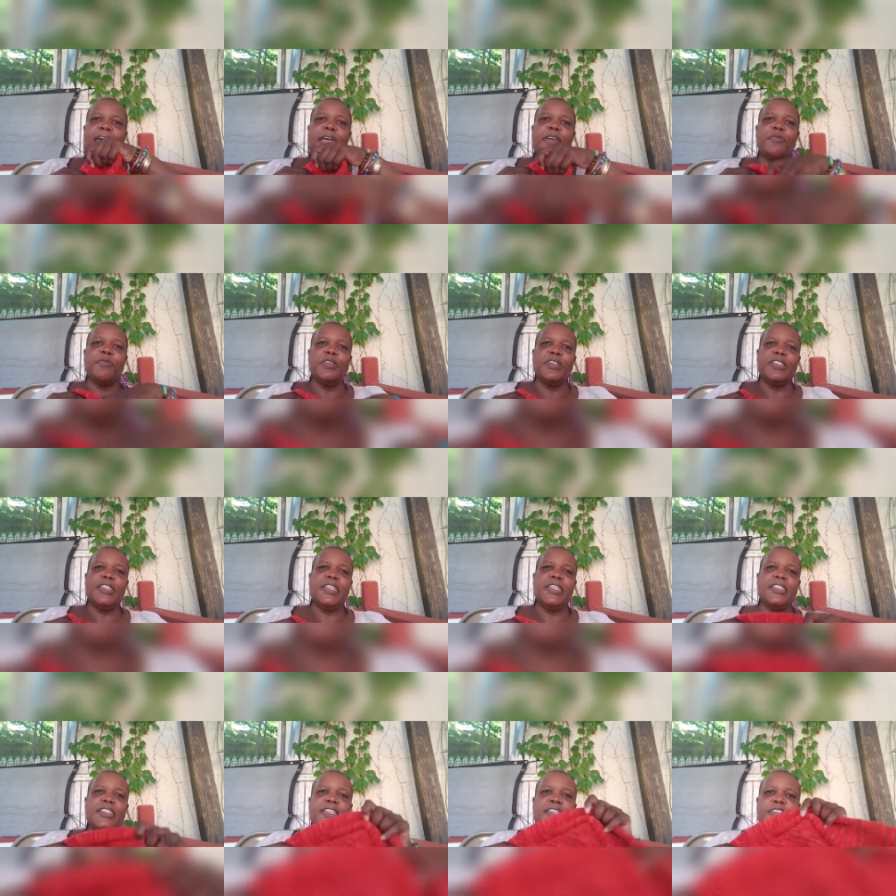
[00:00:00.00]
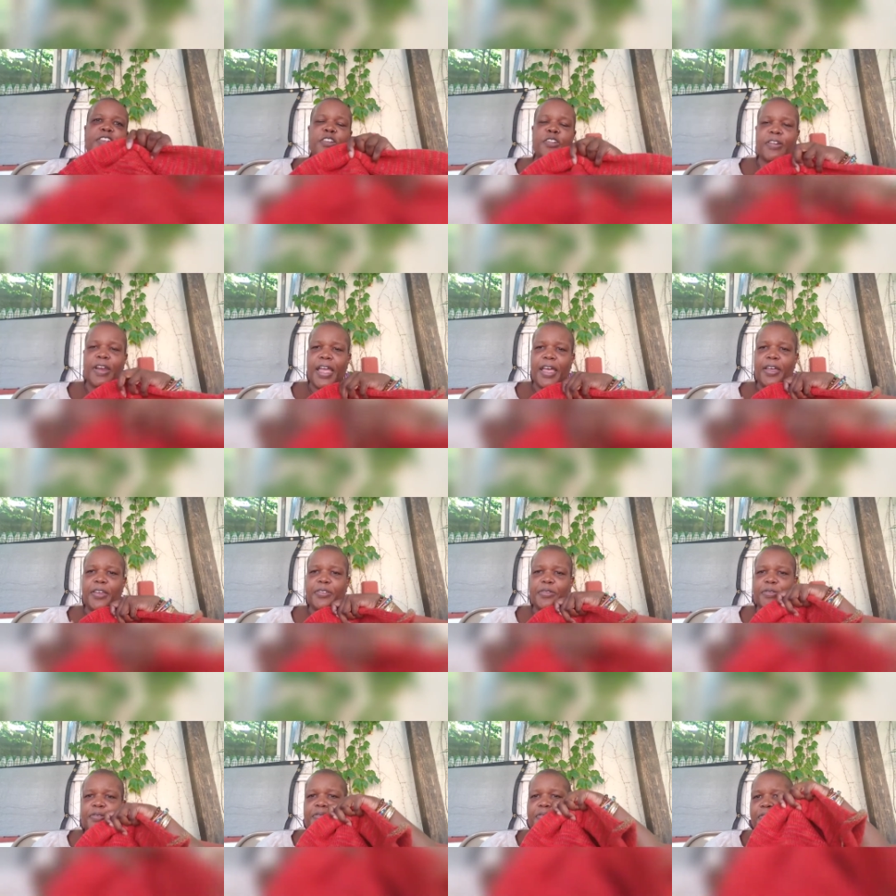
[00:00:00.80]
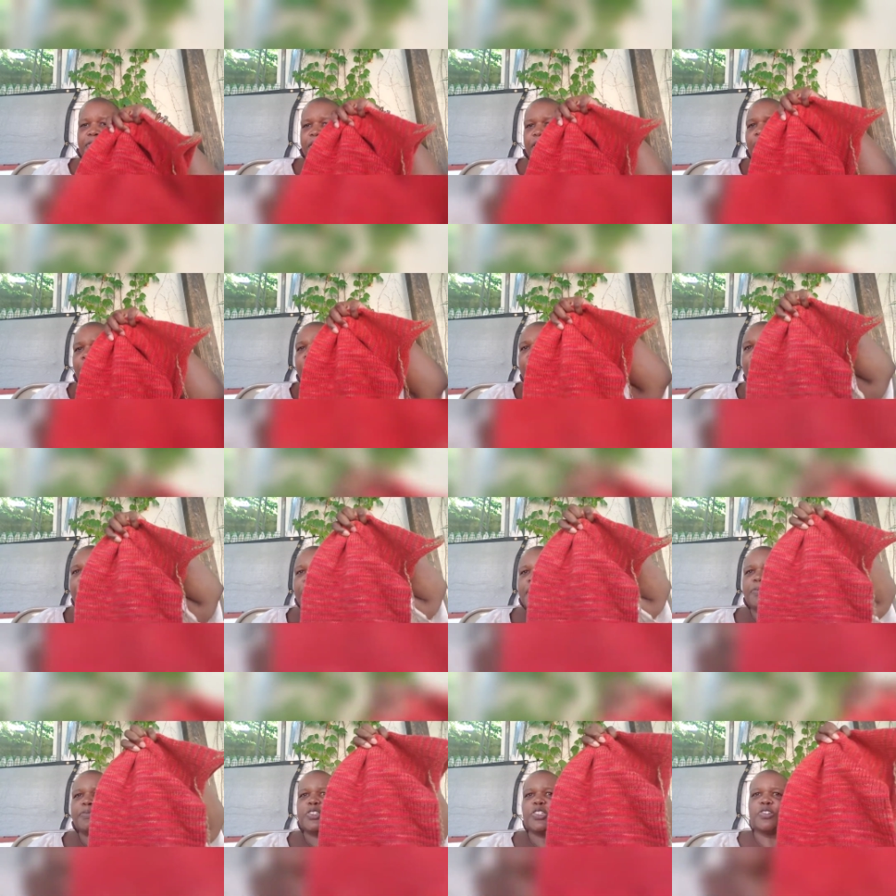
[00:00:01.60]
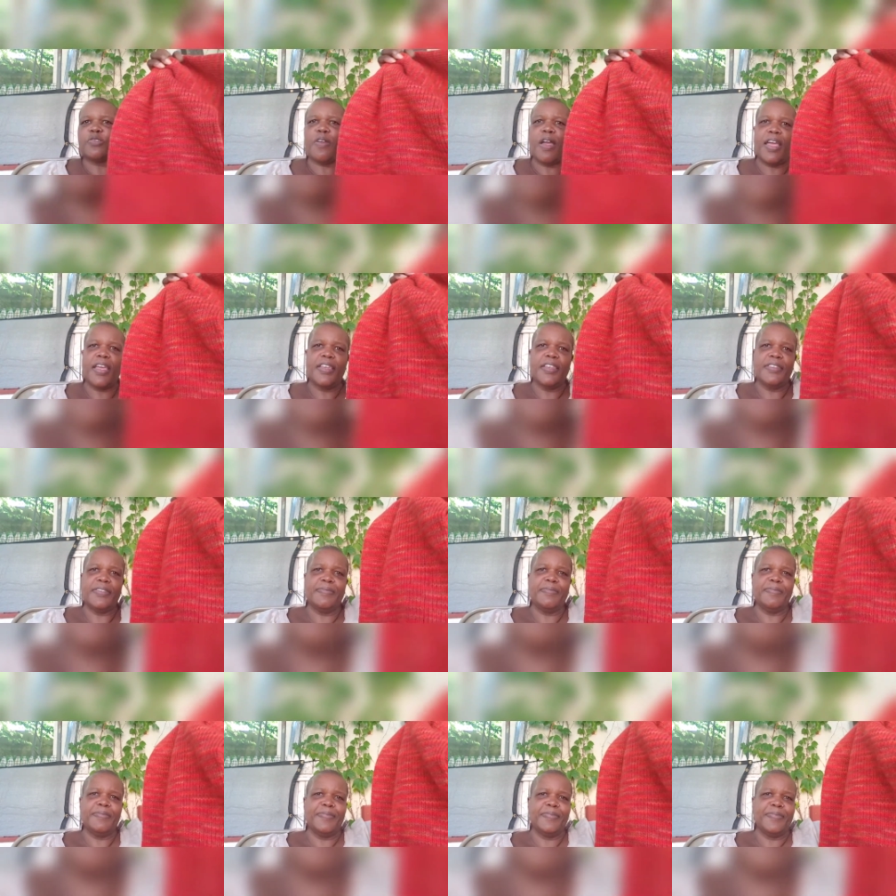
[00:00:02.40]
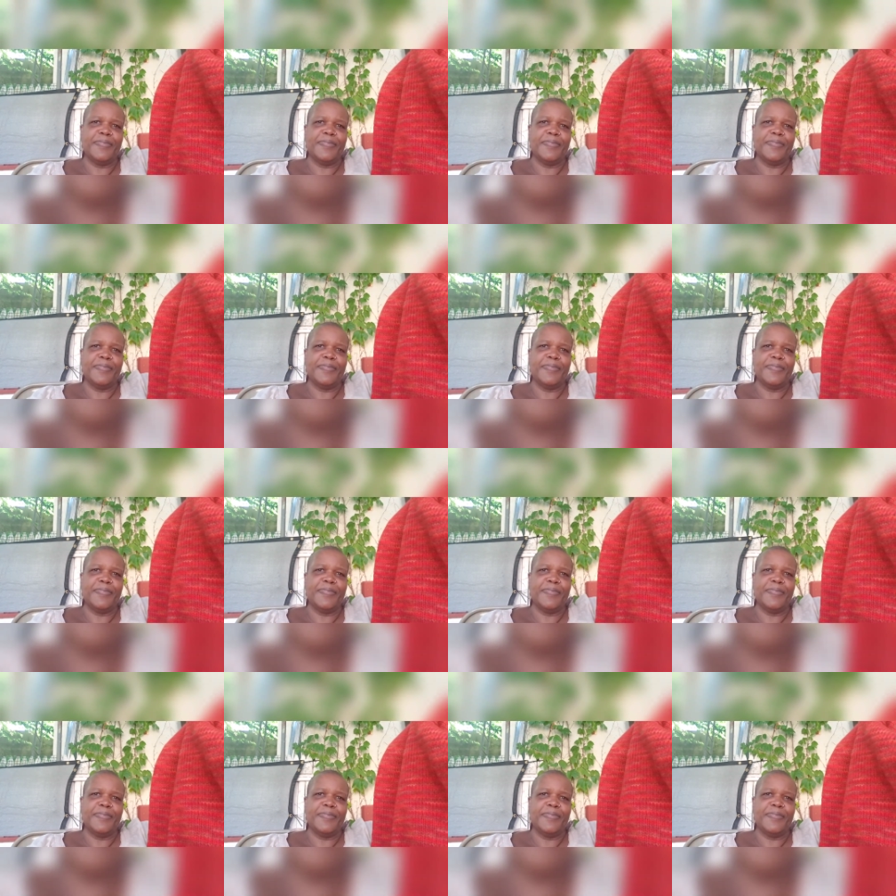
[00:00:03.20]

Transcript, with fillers: I will knit the crown. But I'm trying